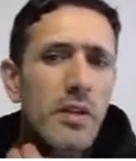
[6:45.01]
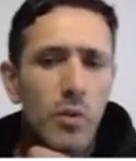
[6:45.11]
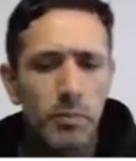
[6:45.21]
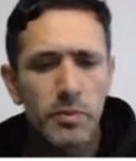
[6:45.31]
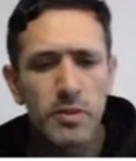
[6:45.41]

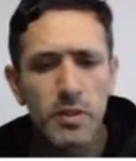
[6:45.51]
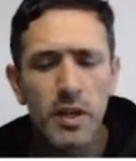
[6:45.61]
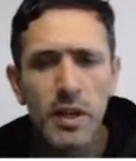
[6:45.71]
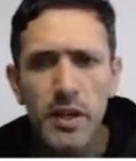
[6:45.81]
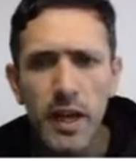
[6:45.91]
Whoops.
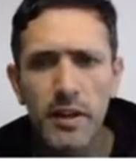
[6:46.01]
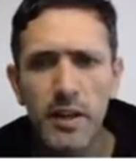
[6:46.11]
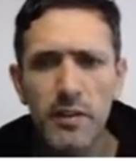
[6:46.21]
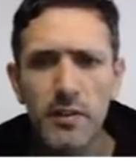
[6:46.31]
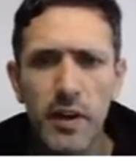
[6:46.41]
Yeah,
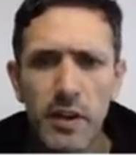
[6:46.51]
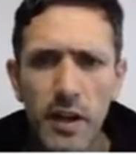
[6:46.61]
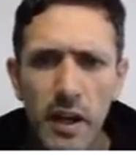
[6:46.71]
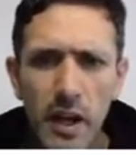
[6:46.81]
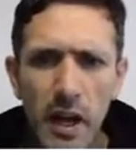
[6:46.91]
that's fine.
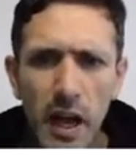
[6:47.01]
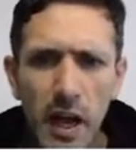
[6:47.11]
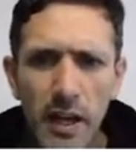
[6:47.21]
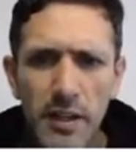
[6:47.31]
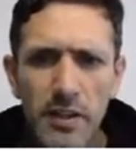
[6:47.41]

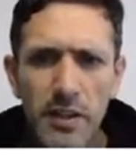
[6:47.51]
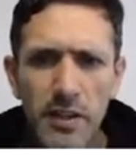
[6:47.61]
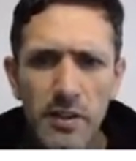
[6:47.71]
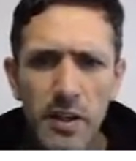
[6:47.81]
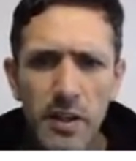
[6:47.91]
I
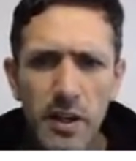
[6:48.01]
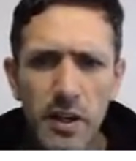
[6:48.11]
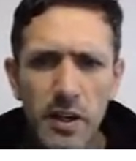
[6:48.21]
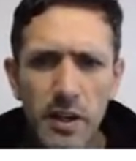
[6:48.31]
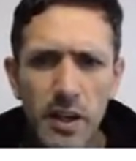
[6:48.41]
tilde
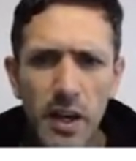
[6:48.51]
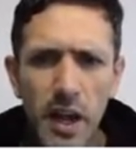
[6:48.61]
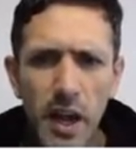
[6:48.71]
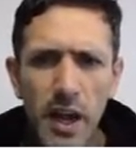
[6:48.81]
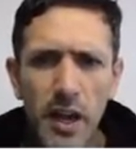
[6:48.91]

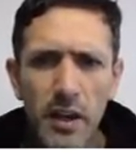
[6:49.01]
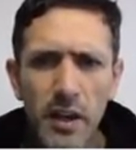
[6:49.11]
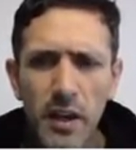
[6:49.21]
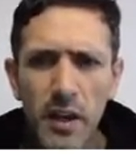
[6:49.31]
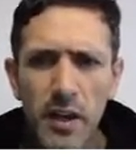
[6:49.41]
k
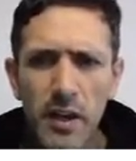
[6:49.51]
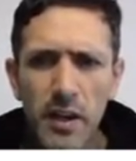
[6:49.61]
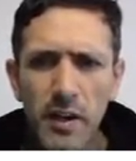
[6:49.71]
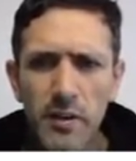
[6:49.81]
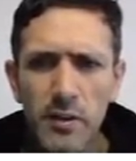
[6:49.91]

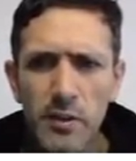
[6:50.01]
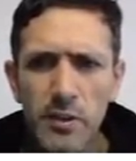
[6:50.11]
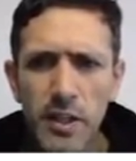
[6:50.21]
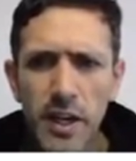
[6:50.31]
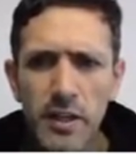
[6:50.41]

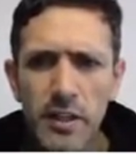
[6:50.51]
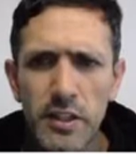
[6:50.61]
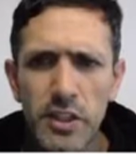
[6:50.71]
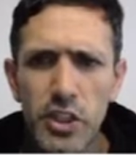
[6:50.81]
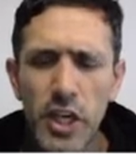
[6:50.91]
intersect
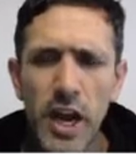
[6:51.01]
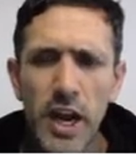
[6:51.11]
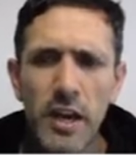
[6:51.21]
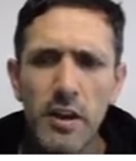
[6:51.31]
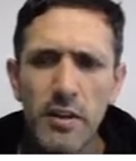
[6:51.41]
j.